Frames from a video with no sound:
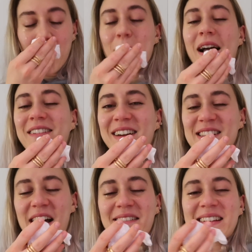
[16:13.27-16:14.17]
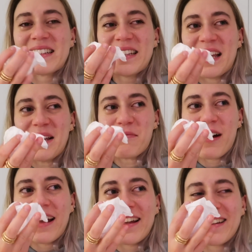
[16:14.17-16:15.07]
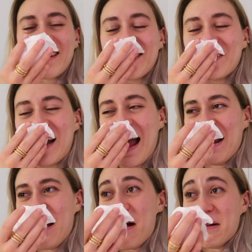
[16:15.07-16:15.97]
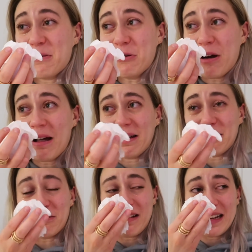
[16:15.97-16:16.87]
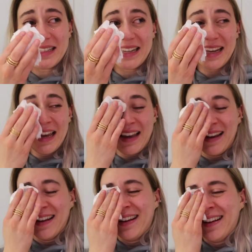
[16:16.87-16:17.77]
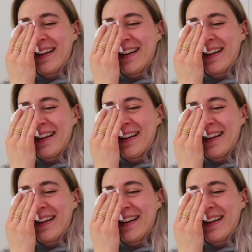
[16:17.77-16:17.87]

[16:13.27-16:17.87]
And Mario's having a tea break. And I'm crying already.